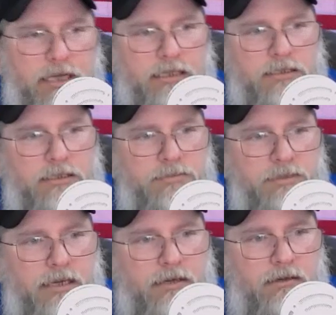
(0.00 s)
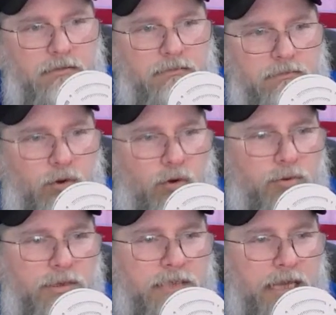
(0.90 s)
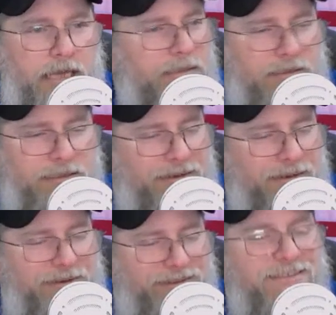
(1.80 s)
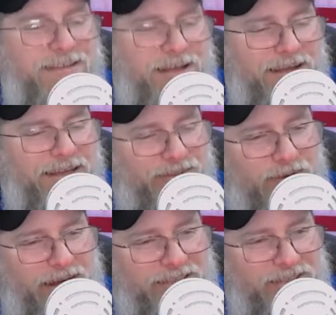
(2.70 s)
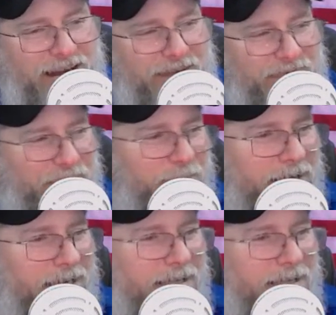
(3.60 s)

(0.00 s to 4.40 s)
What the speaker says: the GPL, Northwest Kansas, you know, it's quite a drive for you, buddy.